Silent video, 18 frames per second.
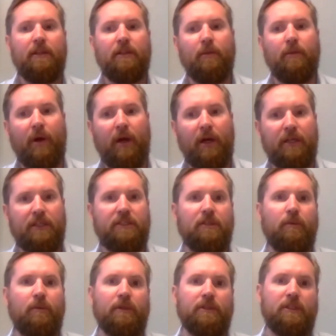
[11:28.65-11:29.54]
The buyer
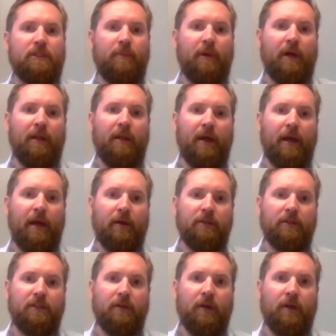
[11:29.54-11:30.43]
still wants to buy the
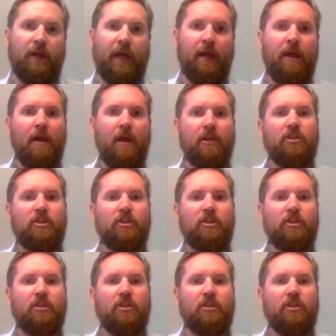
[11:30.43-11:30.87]
house. Okay.